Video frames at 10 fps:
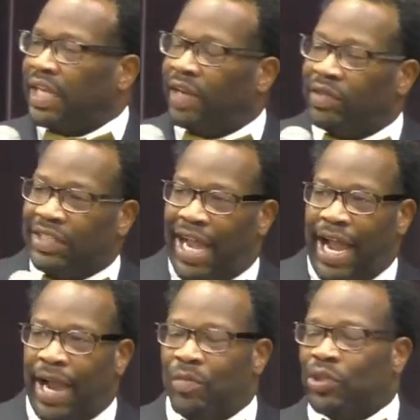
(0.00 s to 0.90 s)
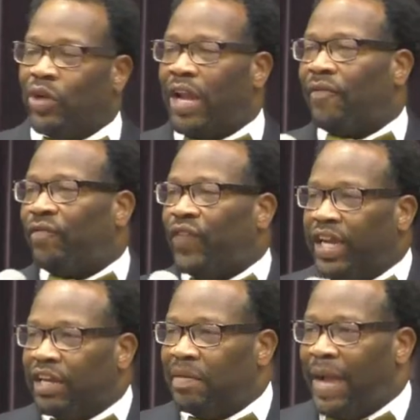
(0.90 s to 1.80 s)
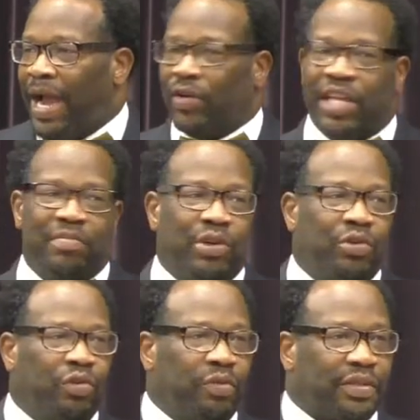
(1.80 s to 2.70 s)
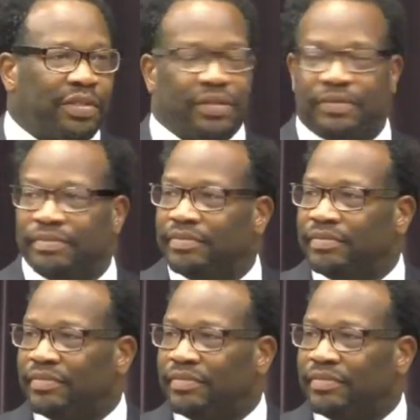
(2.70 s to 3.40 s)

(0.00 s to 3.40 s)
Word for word: Every time we try to figure him out, he moves.